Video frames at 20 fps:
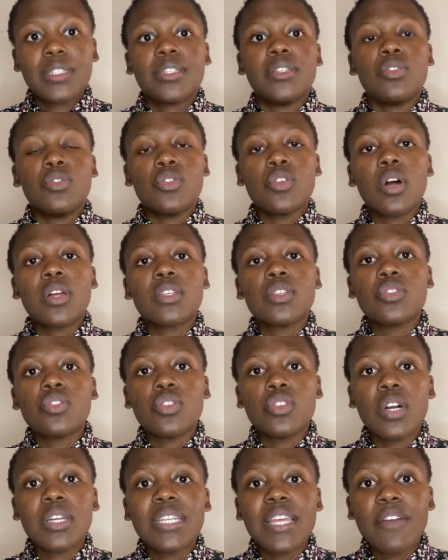You do
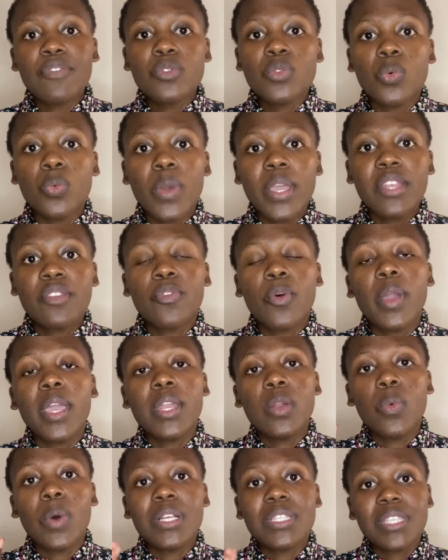not have to wait for
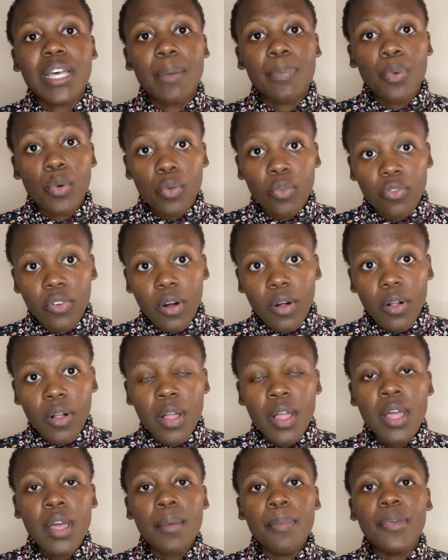anyone's approval,
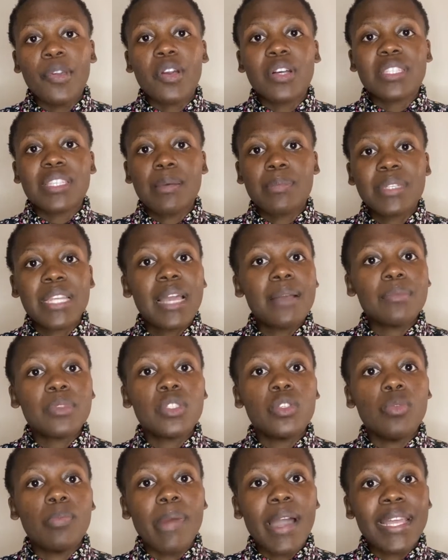because sometimes you
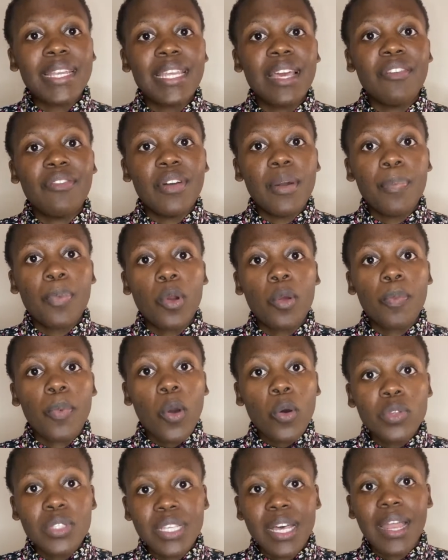might have a
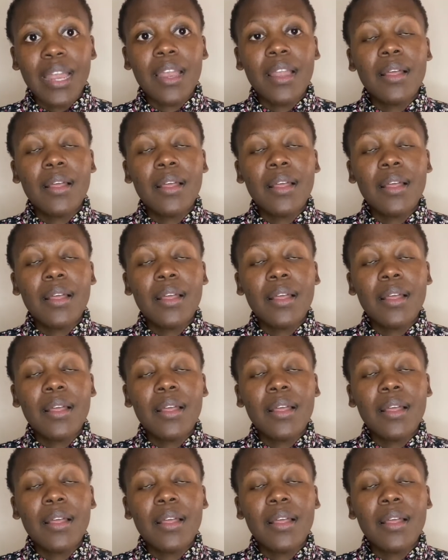proposal